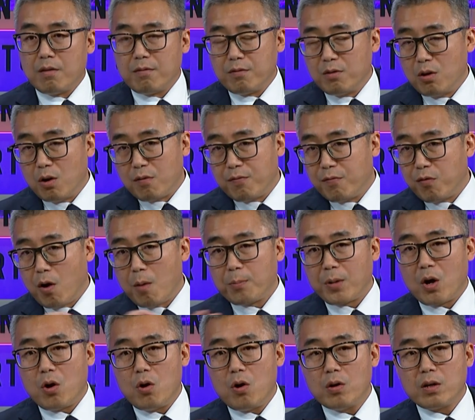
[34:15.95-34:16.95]
you know, from
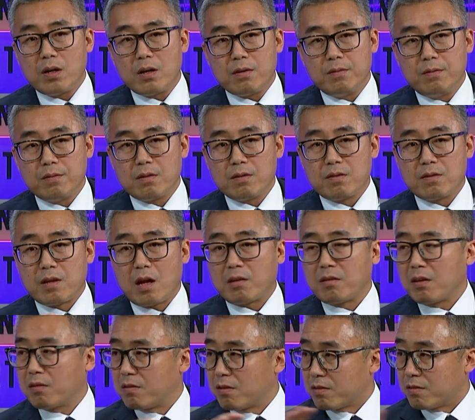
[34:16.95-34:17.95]
all the
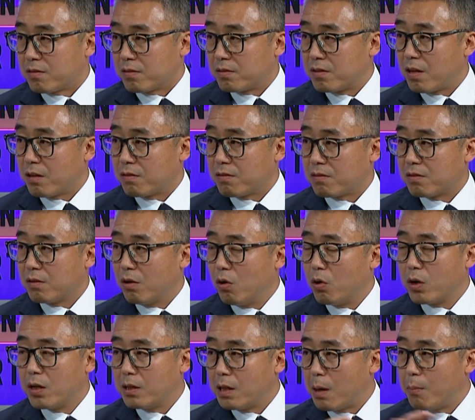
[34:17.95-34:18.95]
statistics,
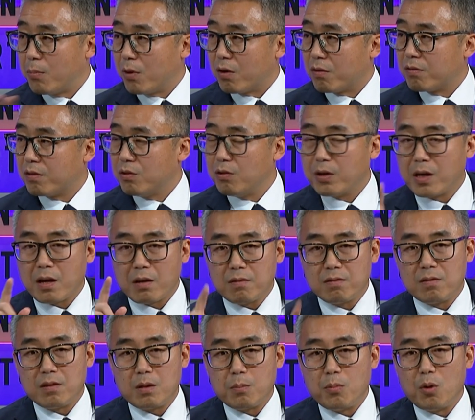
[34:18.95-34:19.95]
all the numbers, you can
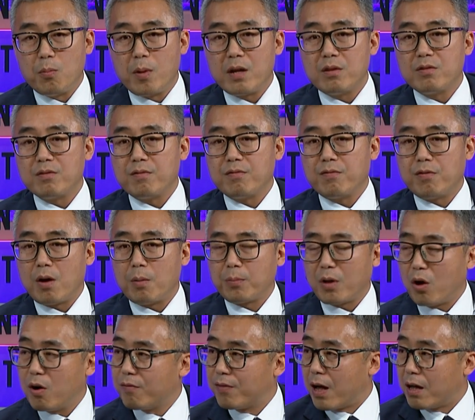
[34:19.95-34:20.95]
see the momentum from
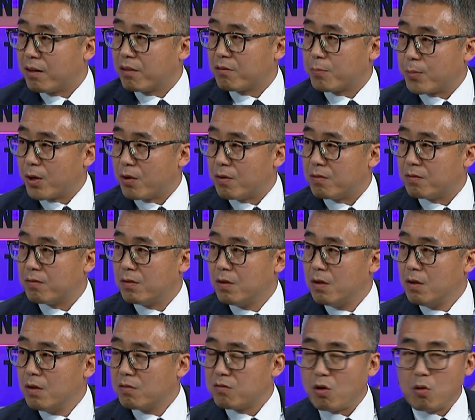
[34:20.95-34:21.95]
offline experience.
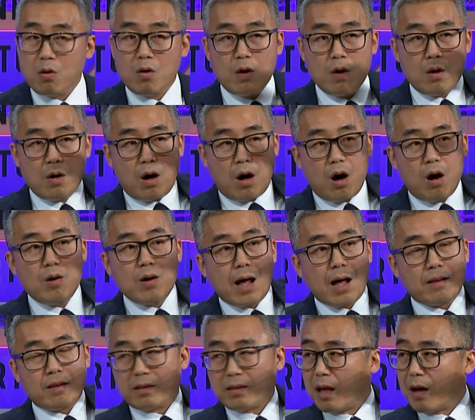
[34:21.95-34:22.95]
So
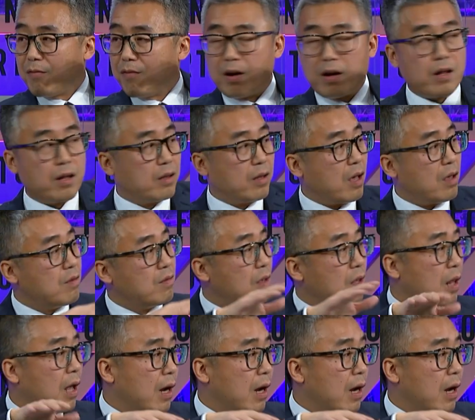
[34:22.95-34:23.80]
online, definitely, Tencent,